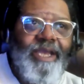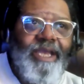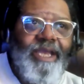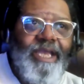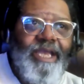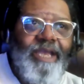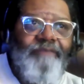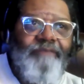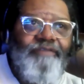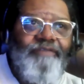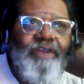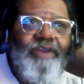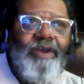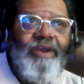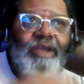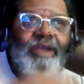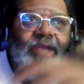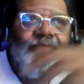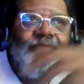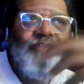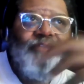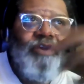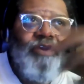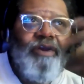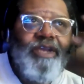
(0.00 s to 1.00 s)
If your
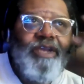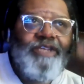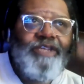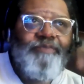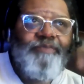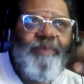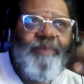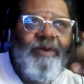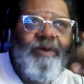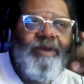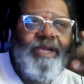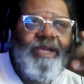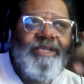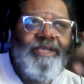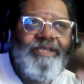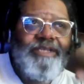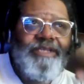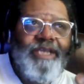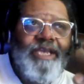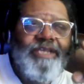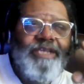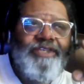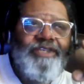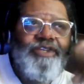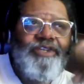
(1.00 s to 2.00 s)
if your experience
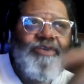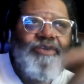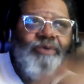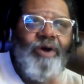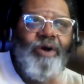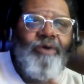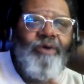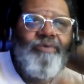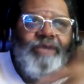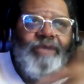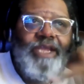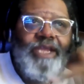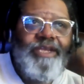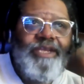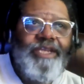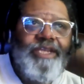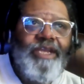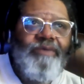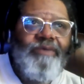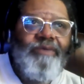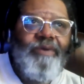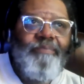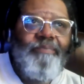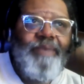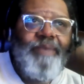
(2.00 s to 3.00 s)
is you only
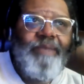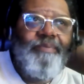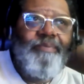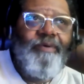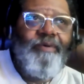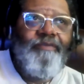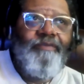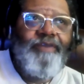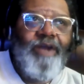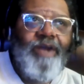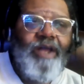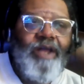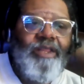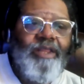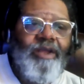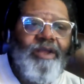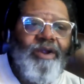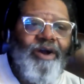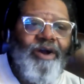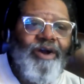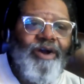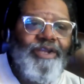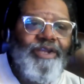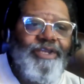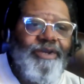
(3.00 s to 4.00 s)
deal with people of color
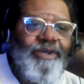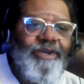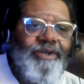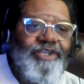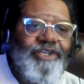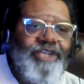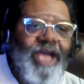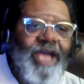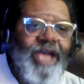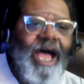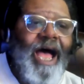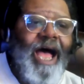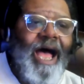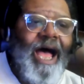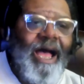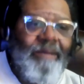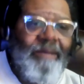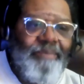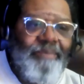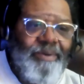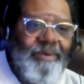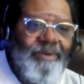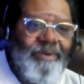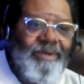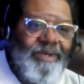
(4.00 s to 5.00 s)
on your job,
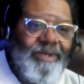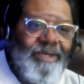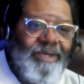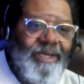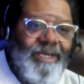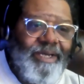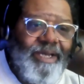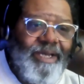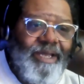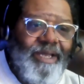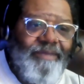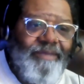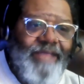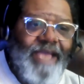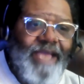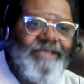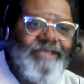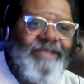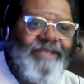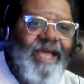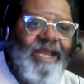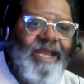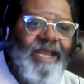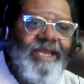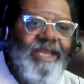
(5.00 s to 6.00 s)
that's
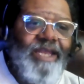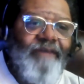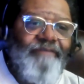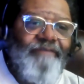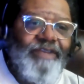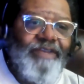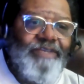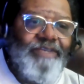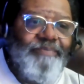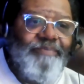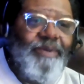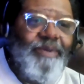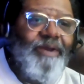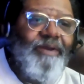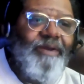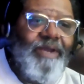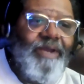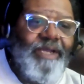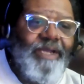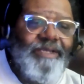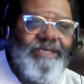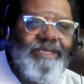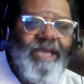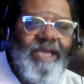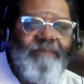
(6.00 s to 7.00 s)
not enough
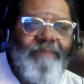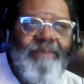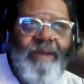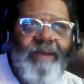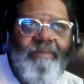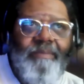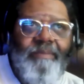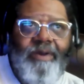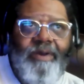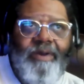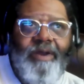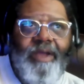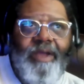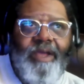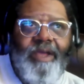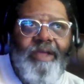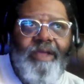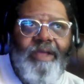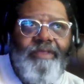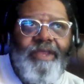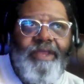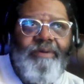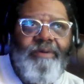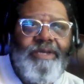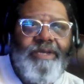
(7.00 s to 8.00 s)
experience. I remember
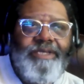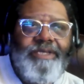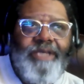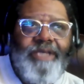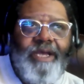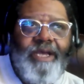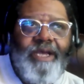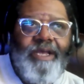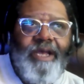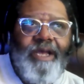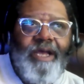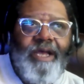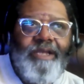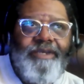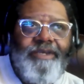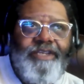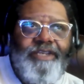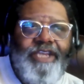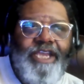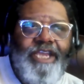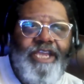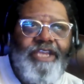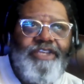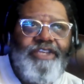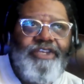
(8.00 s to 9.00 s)
there was a, a
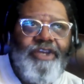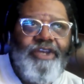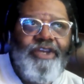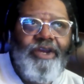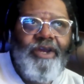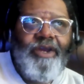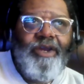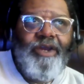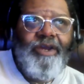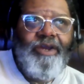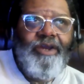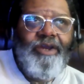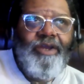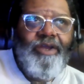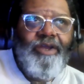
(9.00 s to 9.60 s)
teacher